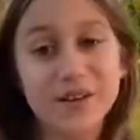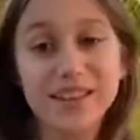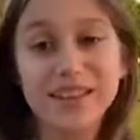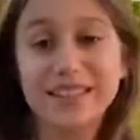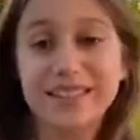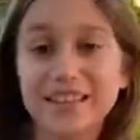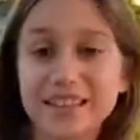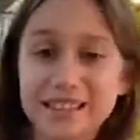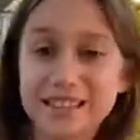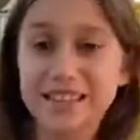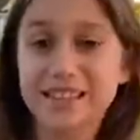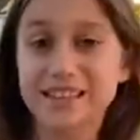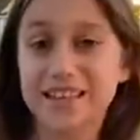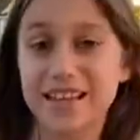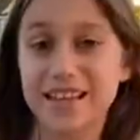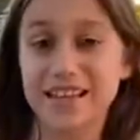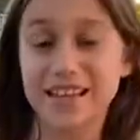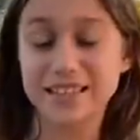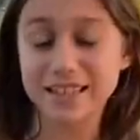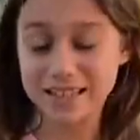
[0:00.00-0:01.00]
This
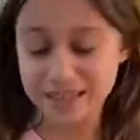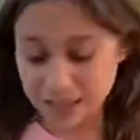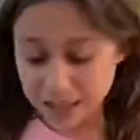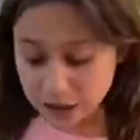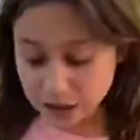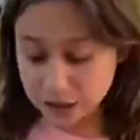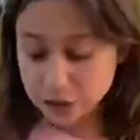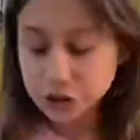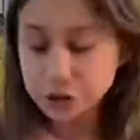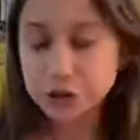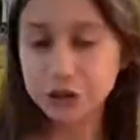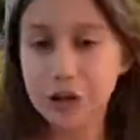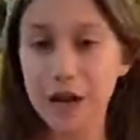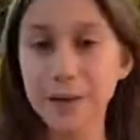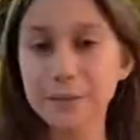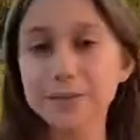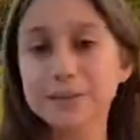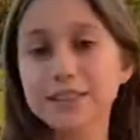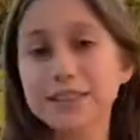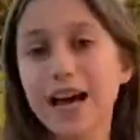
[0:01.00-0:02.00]
is the
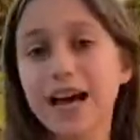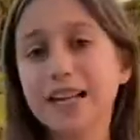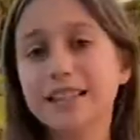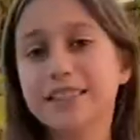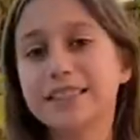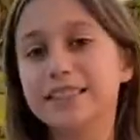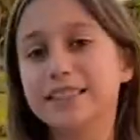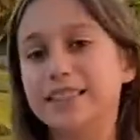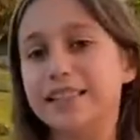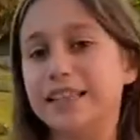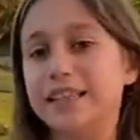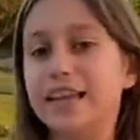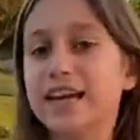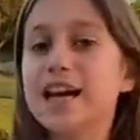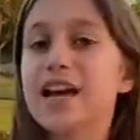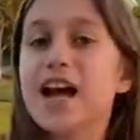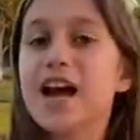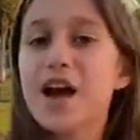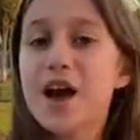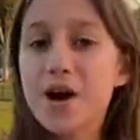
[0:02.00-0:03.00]
striped side tee
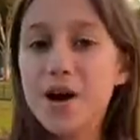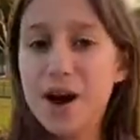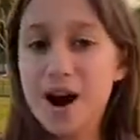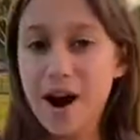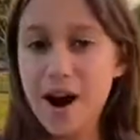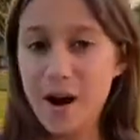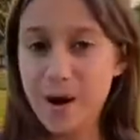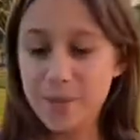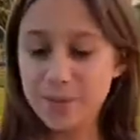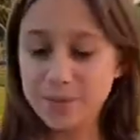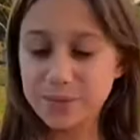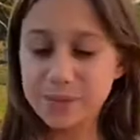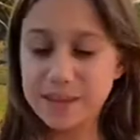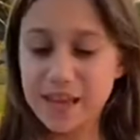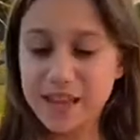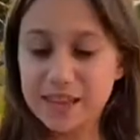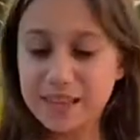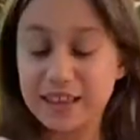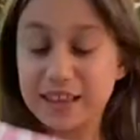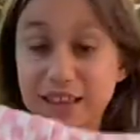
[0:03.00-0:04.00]

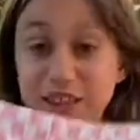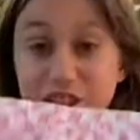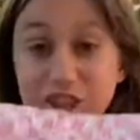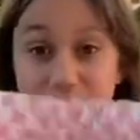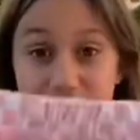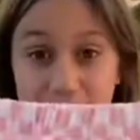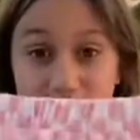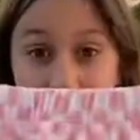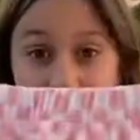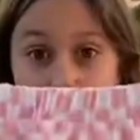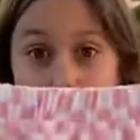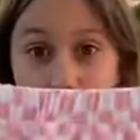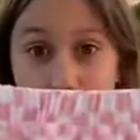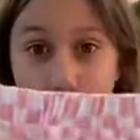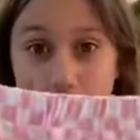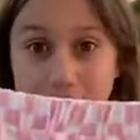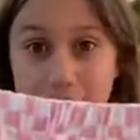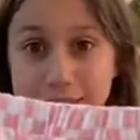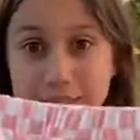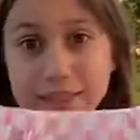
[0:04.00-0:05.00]
and the checkered
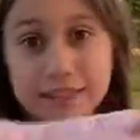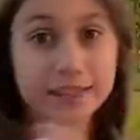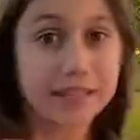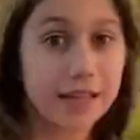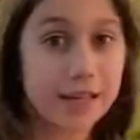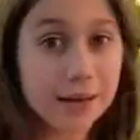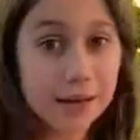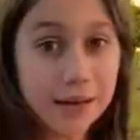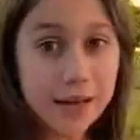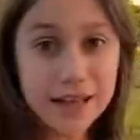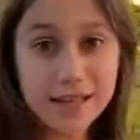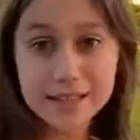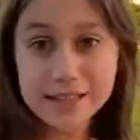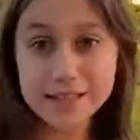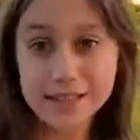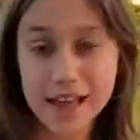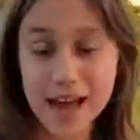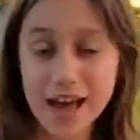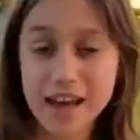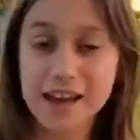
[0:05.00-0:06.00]
shorts
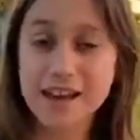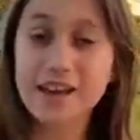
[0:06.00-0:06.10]
set.